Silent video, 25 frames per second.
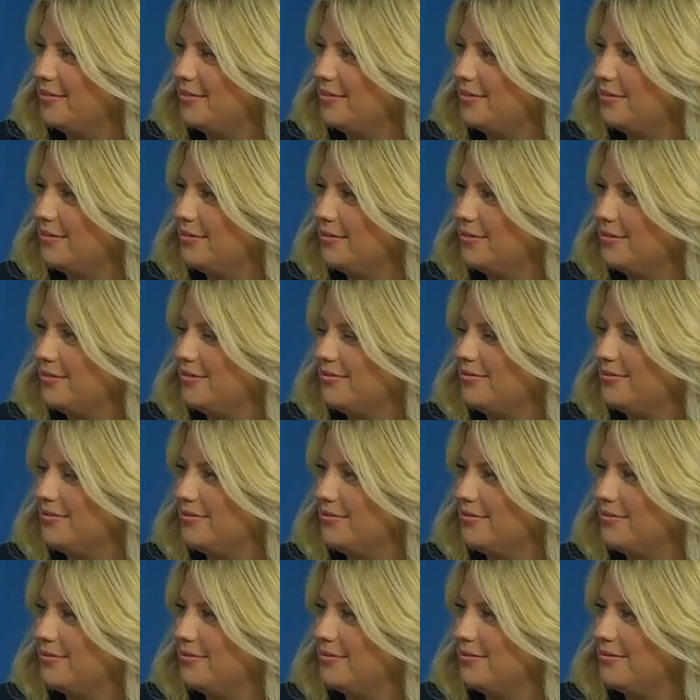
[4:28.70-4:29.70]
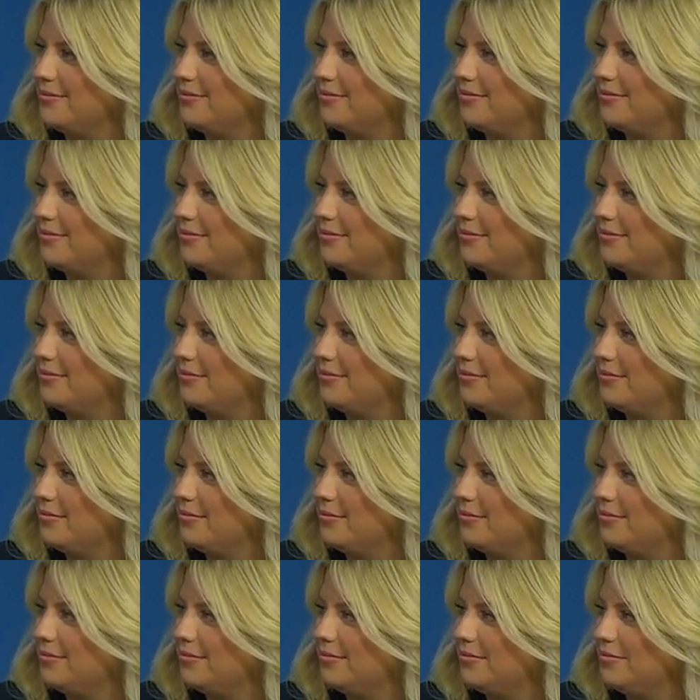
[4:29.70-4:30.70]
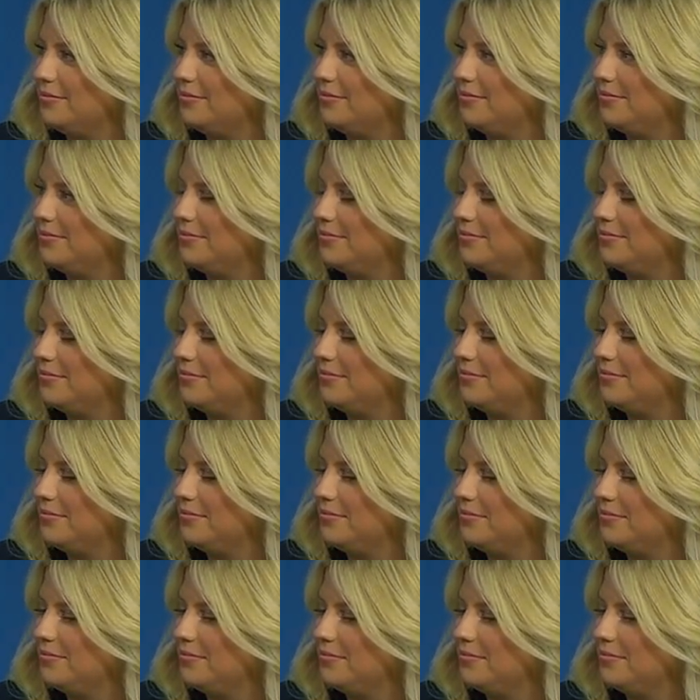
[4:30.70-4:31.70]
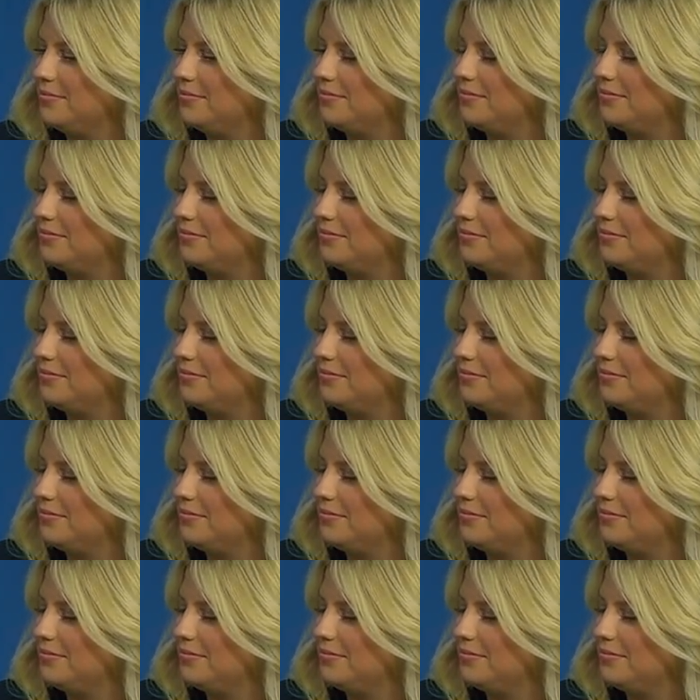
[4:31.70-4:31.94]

[no speech]